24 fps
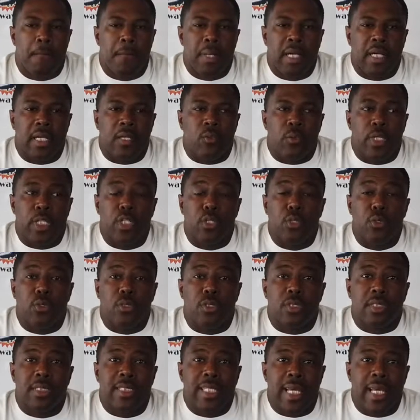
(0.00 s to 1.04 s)
but we
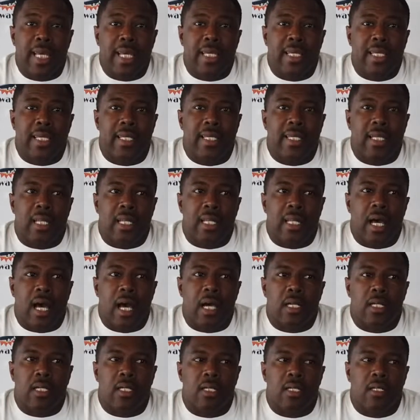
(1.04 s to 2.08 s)
use tech in a
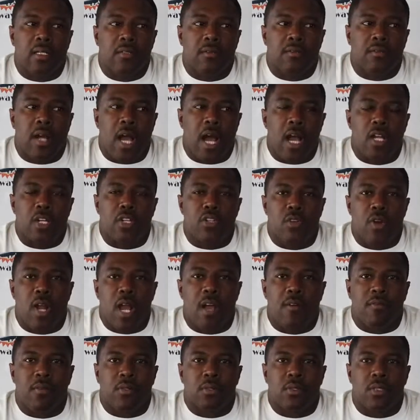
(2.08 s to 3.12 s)
lot of our
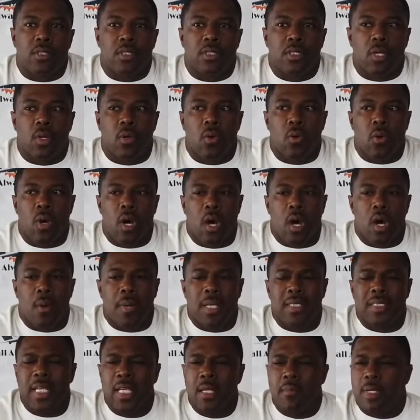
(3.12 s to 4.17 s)
travels. So
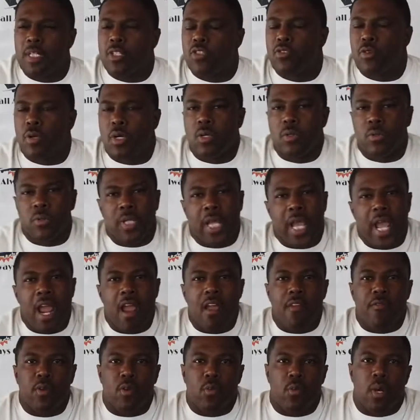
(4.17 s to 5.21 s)
I take my drone
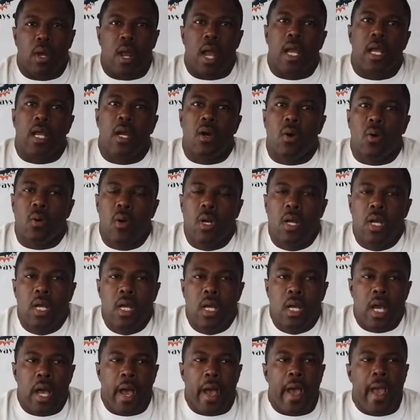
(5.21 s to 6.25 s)
everywhere I go.
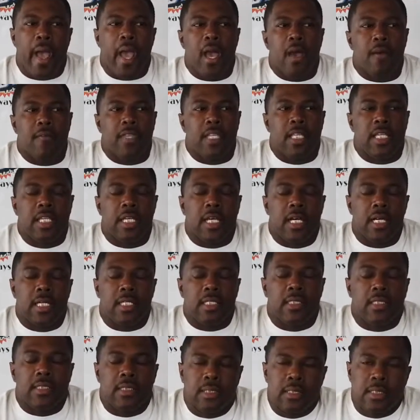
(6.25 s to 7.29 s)
I have
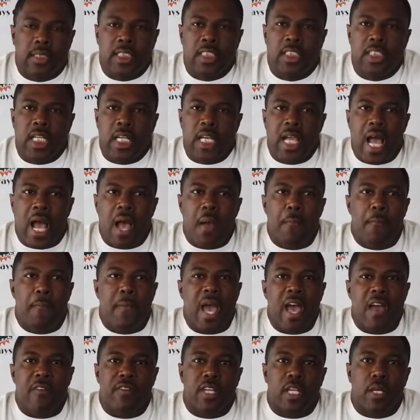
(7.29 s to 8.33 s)
the DJI
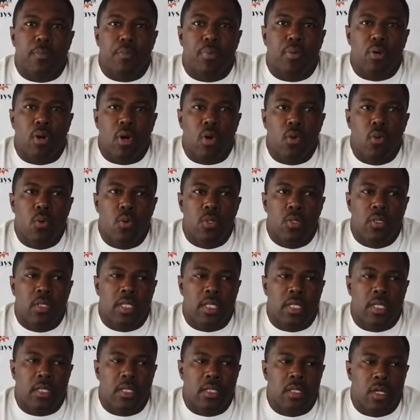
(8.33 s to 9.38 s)
Mavic Pro,
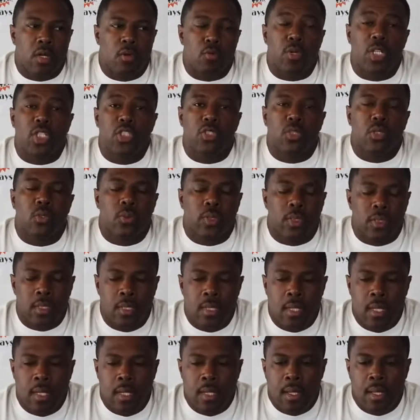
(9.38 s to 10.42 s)
the original
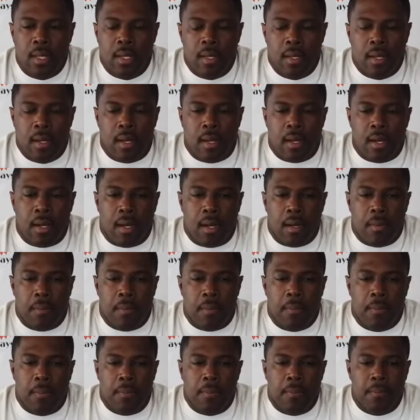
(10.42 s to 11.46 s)

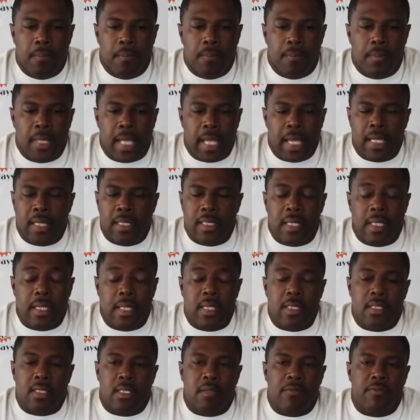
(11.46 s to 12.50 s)
one, and
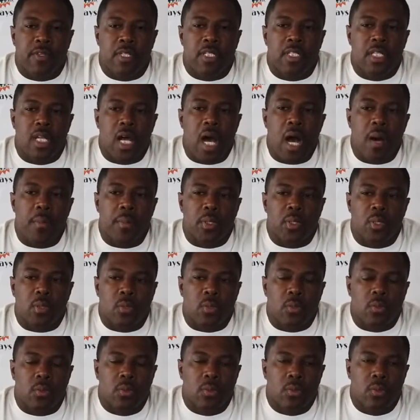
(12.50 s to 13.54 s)
it's a
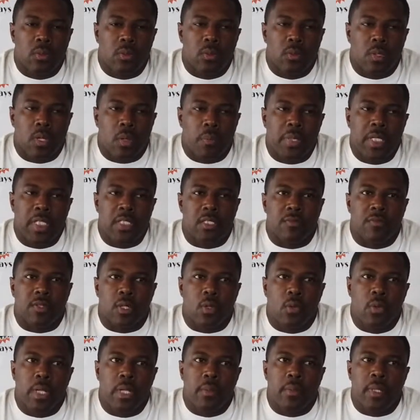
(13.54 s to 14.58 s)
phenomenal piece of
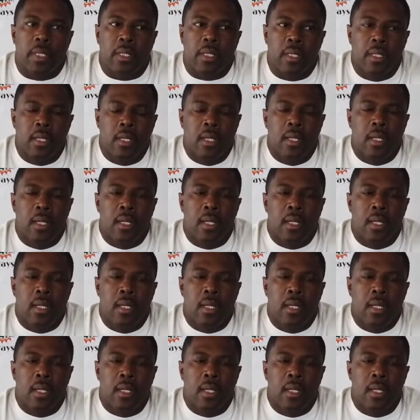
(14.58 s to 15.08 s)
equipment.